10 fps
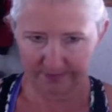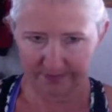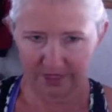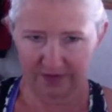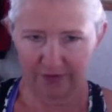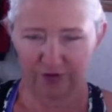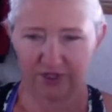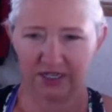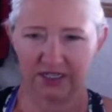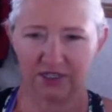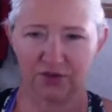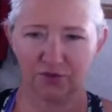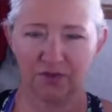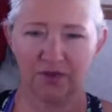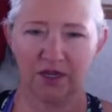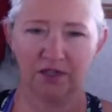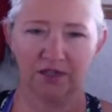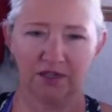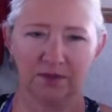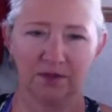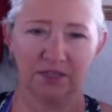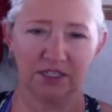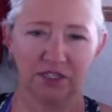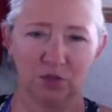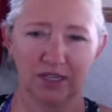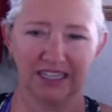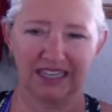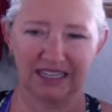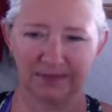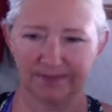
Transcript: that for the next 3 months, I'm going to be sweating.